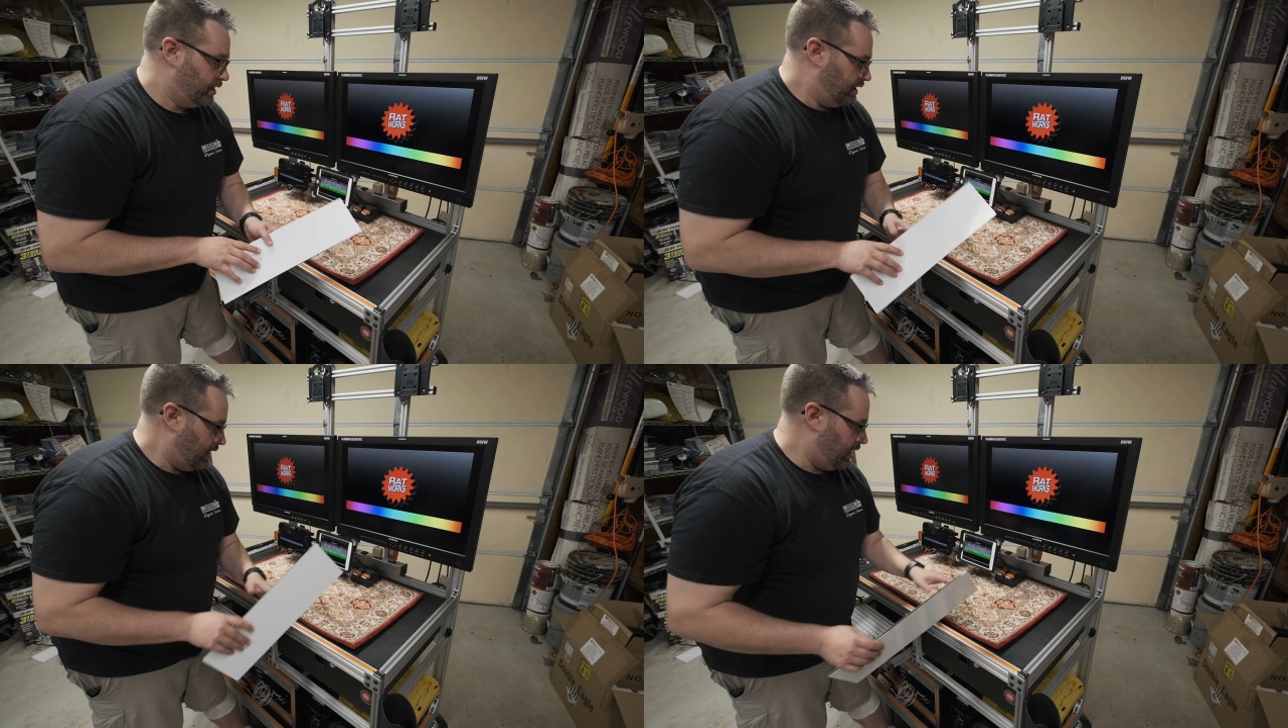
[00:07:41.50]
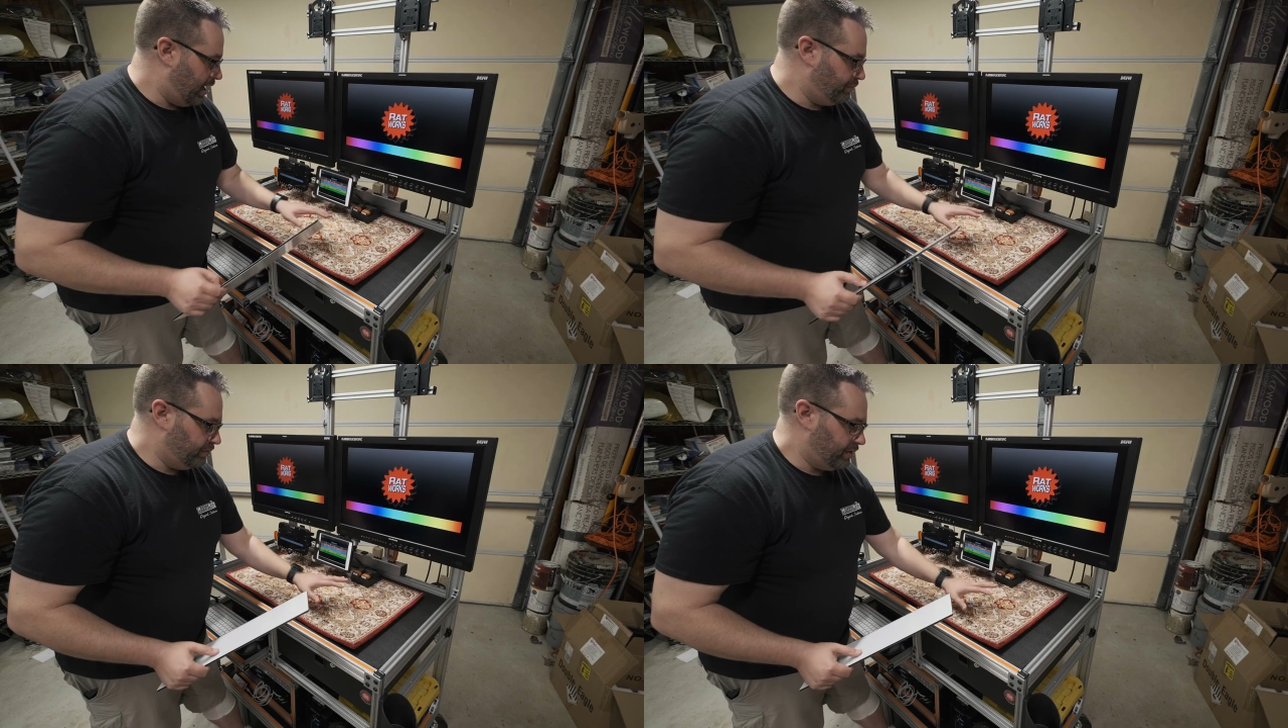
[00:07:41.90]
And I
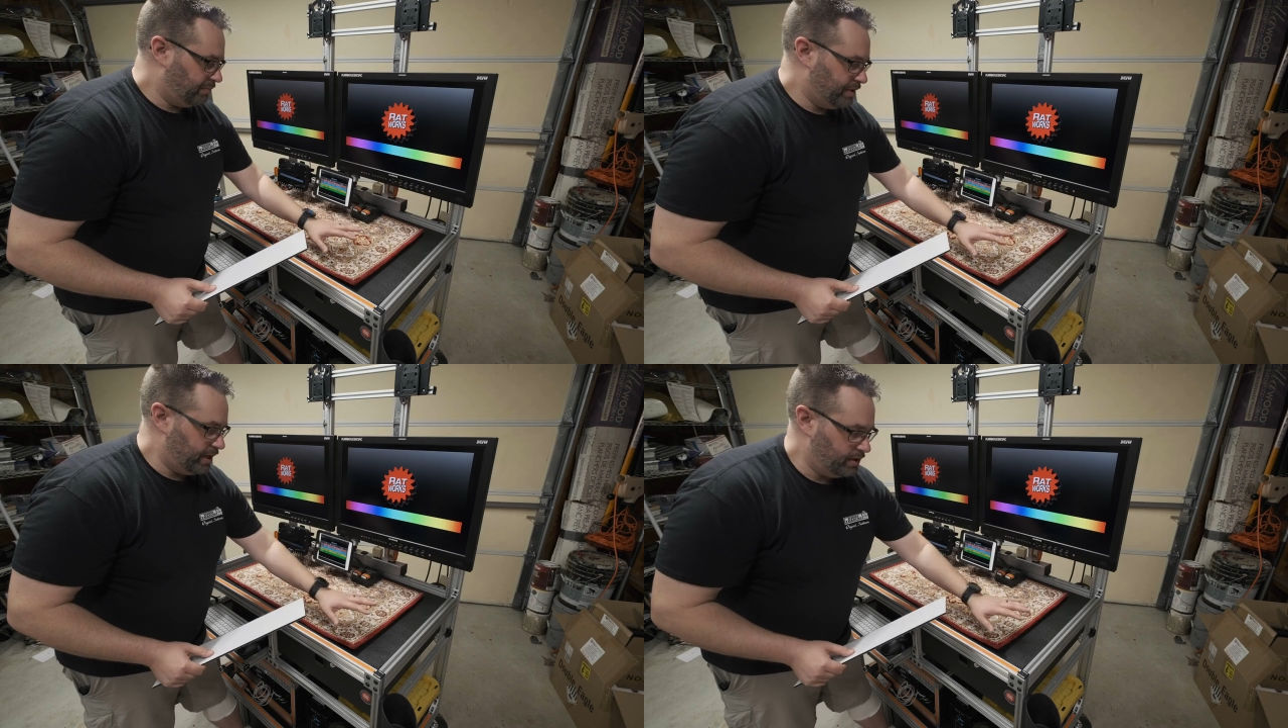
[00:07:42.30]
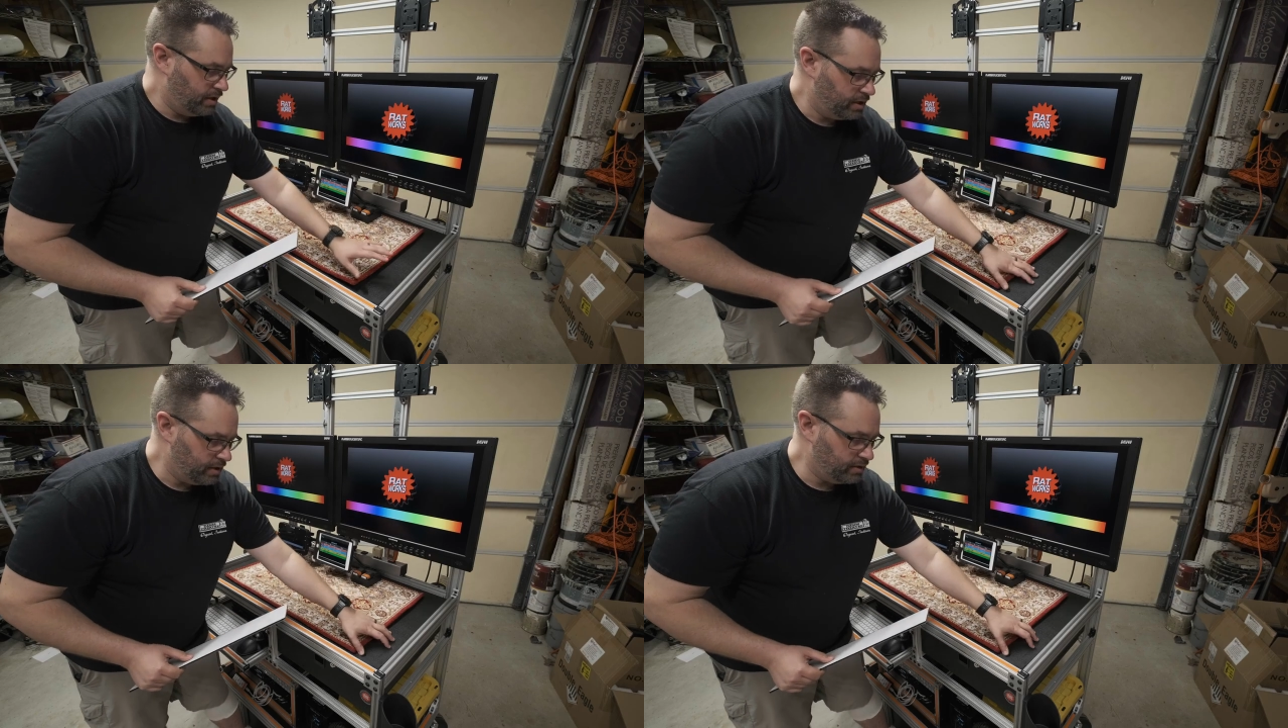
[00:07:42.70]
wouldn't recommend
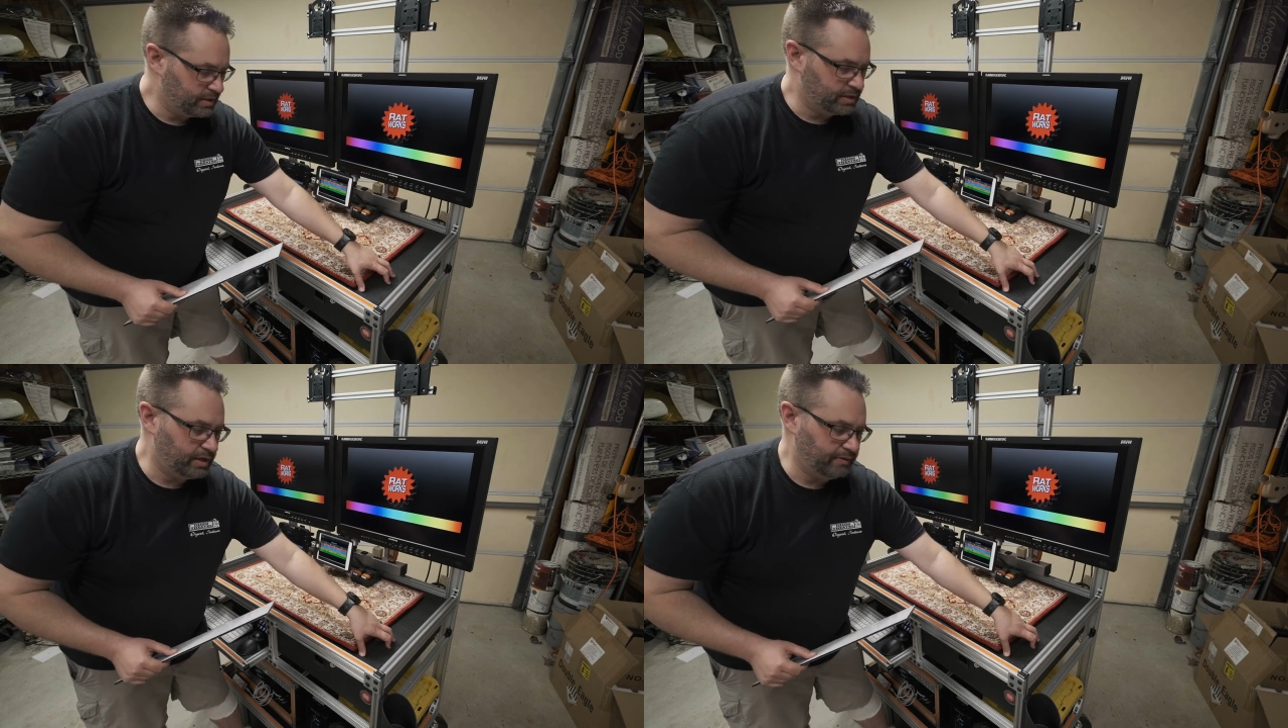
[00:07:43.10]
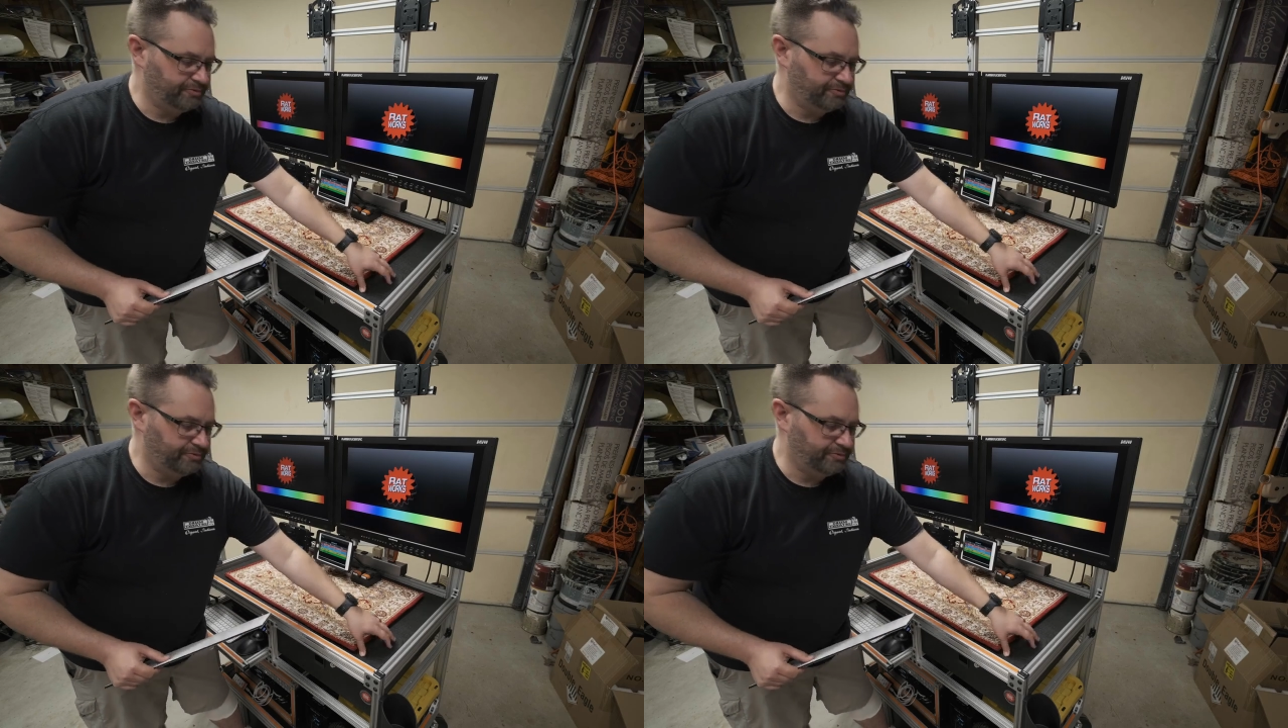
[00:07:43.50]
this stuff